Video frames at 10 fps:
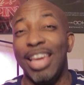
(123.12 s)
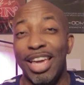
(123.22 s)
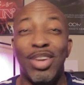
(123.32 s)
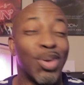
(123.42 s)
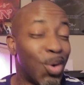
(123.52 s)

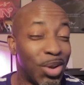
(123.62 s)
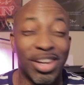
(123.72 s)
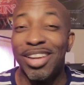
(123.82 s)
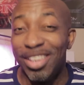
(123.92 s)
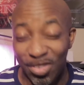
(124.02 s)
end on
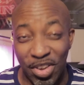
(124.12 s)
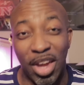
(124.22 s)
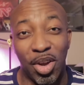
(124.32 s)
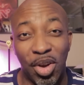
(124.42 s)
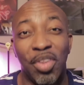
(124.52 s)
a
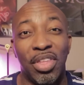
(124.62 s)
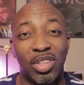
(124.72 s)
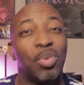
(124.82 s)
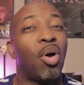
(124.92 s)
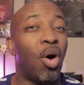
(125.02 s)
cliffhanger.
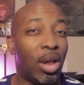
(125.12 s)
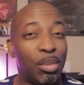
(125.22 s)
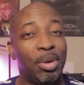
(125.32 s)
That's what All